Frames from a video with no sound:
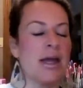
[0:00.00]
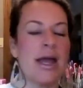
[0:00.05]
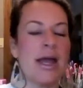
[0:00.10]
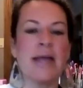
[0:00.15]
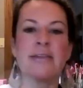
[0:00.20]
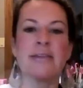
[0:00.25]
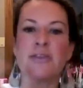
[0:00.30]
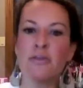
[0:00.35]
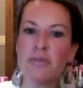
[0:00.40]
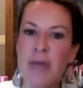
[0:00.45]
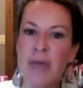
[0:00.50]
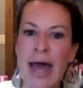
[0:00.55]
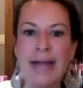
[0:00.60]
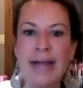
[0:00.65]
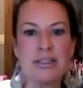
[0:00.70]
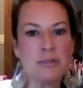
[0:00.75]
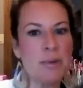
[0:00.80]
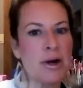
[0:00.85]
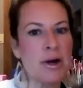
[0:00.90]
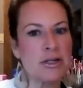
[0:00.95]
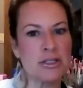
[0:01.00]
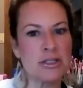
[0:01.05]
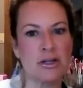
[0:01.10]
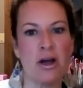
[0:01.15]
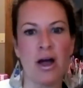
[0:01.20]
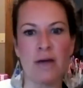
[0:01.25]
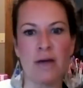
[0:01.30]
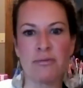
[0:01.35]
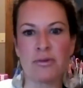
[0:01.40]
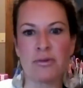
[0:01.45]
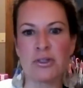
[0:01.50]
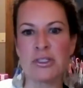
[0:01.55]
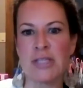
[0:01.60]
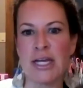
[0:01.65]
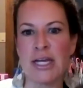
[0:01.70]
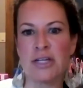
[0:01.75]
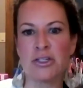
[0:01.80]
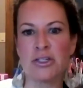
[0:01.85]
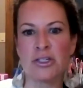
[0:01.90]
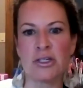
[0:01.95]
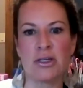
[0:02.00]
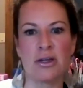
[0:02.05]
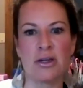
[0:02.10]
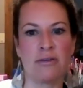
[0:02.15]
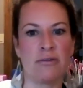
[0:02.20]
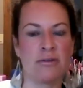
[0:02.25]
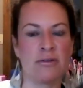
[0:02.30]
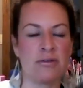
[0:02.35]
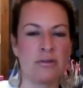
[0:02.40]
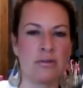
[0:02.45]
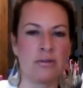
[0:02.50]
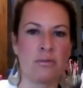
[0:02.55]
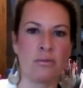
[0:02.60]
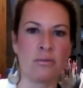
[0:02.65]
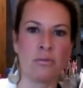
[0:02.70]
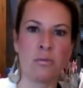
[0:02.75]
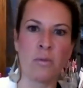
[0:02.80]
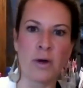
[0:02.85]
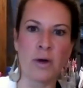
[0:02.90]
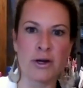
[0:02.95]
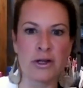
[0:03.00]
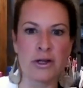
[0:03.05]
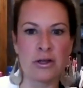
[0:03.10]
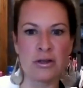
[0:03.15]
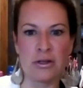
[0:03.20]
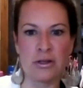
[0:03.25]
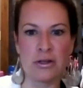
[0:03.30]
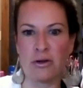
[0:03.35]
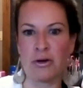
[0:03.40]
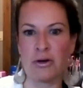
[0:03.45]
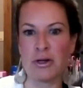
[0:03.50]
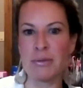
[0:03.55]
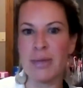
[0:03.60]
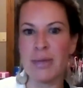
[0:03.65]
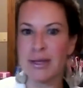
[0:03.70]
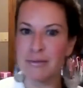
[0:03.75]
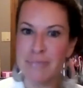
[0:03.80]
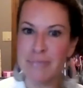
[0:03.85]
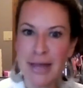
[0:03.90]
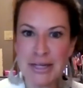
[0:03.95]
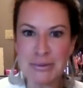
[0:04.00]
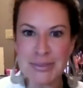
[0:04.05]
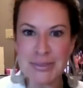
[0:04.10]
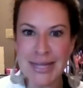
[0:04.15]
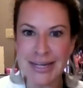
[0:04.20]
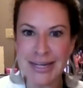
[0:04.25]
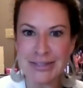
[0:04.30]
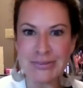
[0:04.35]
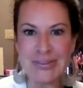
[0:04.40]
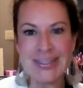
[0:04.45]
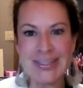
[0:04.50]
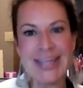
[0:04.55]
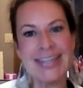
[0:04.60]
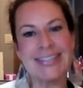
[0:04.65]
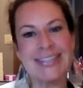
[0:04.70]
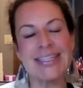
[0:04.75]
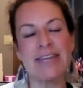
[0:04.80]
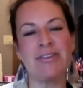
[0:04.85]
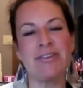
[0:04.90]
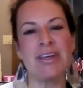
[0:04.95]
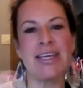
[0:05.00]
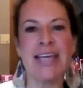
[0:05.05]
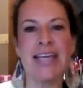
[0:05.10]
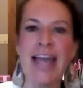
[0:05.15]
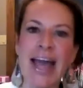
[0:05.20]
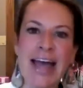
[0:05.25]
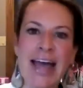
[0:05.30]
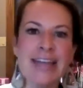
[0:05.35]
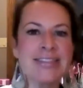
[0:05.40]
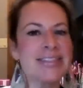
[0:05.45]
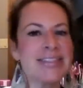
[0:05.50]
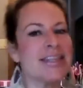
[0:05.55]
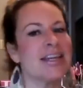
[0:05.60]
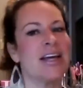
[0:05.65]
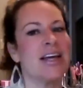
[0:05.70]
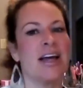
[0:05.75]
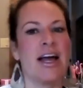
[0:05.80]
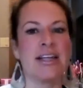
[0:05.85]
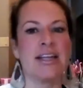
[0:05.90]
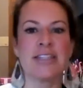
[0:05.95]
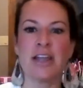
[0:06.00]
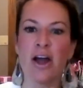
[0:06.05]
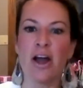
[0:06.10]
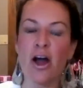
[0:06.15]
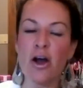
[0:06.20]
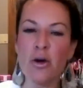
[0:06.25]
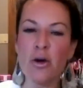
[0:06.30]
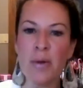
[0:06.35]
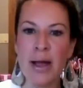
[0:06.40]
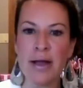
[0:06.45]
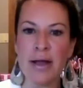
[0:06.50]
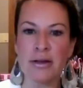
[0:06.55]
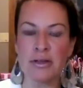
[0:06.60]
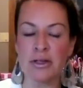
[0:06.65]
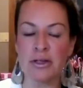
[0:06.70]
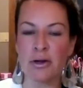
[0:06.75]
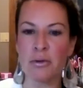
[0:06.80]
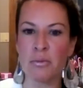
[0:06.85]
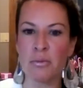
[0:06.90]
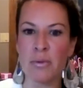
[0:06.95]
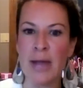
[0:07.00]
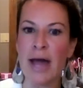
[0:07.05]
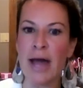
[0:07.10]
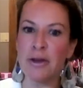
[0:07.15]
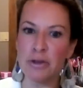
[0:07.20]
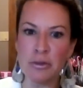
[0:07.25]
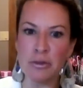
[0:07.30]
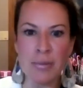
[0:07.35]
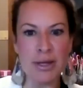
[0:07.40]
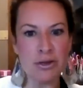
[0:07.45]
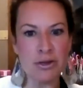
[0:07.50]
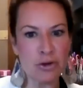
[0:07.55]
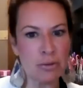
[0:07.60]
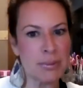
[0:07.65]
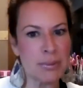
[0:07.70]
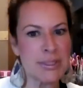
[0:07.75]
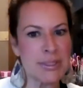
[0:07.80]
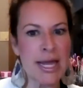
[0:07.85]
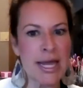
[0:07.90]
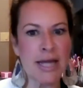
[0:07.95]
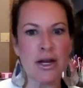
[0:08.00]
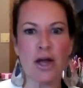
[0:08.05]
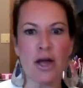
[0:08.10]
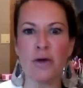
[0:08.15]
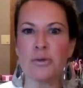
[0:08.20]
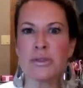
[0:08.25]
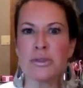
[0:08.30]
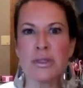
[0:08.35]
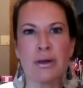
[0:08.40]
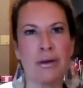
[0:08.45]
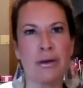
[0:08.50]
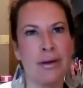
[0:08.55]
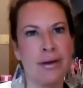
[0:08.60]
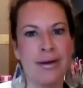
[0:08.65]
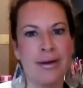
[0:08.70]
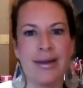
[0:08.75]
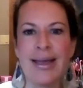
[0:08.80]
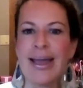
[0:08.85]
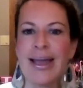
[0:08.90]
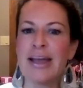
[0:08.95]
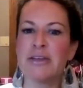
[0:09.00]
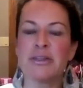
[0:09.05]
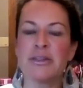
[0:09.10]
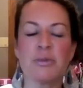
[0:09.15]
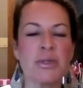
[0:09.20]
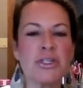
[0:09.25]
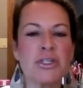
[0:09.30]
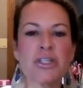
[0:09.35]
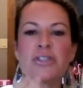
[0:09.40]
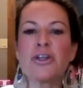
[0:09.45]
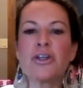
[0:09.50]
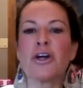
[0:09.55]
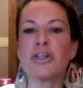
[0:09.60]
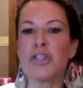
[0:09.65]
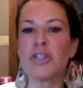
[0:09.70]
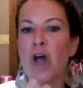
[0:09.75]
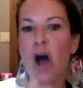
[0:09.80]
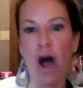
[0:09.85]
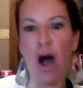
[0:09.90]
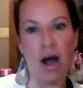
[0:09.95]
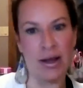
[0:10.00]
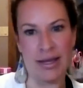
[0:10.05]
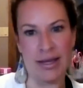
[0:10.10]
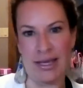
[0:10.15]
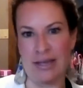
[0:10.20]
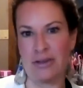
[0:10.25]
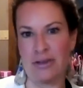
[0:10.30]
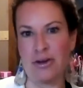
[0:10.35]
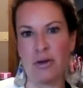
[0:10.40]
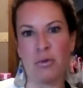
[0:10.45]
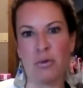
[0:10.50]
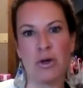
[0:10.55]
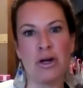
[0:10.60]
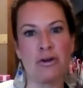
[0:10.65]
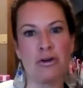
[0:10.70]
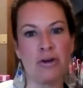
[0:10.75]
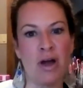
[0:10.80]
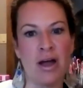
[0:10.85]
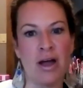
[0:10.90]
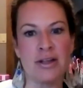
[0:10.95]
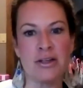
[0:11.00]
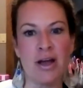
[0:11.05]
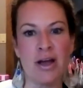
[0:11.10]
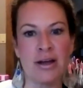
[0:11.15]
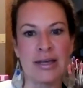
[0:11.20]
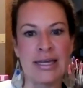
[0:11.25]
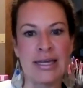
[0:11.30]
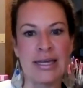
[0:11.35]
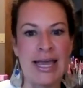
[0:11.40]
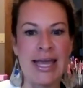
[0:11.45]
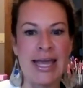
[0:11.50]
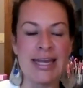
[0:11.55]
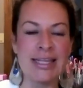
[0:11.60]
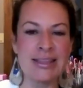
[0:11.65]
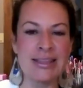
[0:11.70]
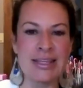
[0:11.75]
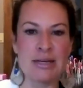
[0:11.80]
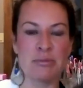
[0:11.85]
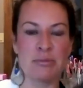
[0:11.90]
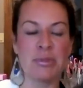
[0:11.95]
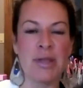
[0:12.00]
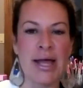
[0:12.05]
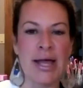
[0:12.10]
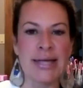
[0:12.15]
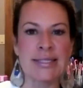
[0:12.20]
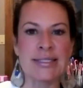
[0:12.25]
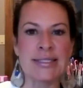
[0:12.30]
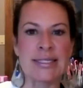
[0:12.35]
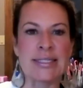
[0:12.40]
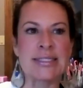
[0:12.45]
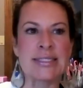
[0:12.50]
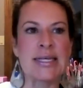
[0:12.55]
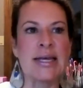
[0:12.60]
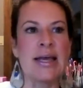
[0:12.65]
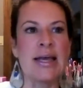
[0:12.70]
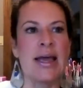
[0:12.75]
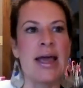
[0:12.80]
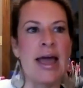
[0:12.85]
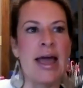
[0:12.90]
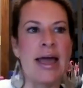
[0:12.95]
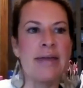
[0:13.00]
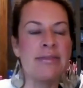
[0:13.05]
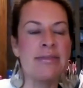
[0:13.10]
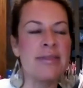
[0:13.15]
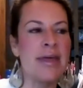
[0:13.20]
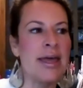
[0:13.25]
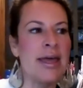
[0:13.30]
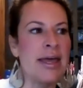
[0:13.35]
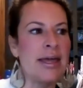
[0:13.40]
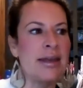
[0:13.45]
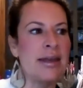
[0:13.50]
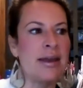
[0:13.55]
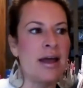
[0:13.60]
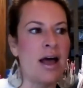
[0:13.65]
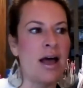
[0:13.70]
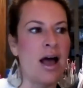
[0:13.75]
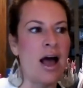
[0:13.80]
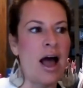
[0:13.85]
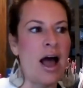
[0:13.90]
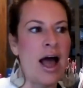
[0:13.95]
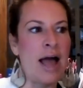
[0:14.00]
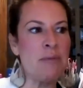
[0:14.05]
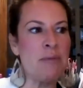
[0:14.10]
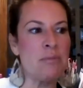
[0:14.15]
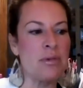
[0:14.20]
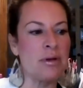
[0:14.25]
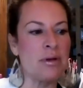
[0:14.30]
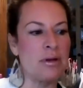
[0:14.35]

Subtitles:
And so that sparked a conversation of, what are you making mashed potatoes for Thanksgiving? Yes. I said, oh, how do you make your potatoes? And so we just start talking. We are not talking anything Plexus. And then I